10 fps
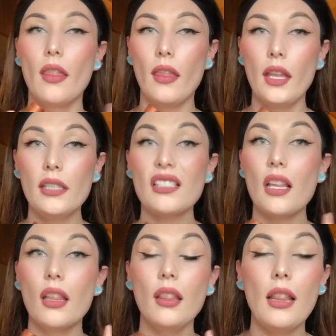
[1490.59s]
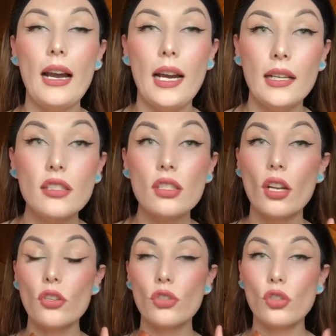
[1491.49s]
this lasts
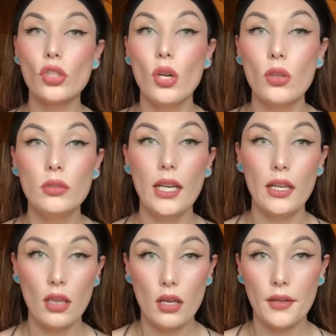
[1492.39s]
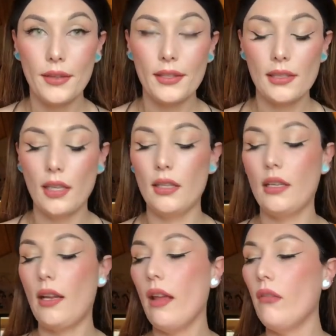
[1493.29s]
so dang long on the skin,
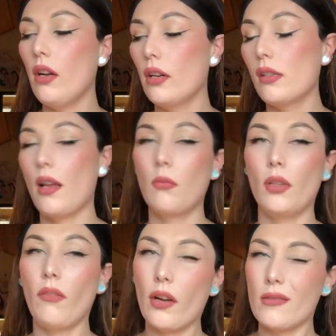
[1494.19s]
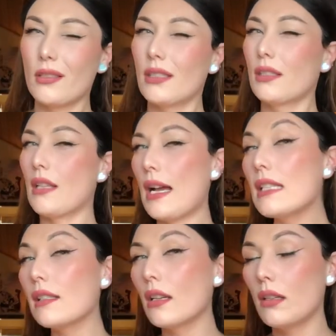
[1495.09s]
and I have a hard time with fragrances
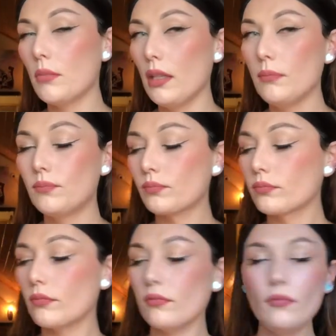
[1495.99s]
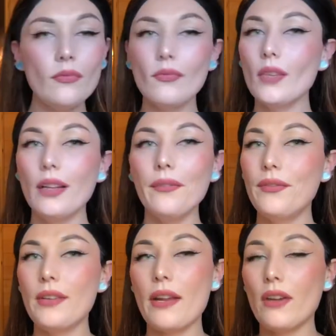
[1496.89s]
lasting on me.
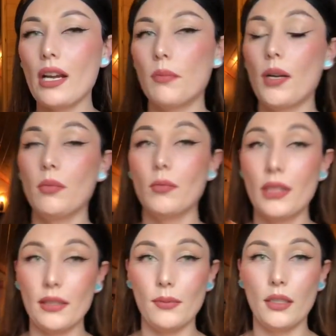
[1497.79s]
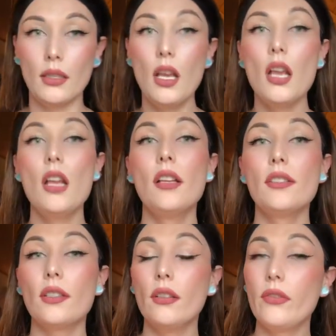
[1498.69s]
Never had a problem with this one.
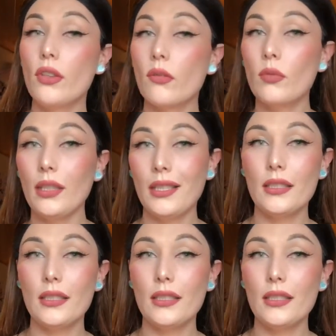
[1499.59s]
So if you're really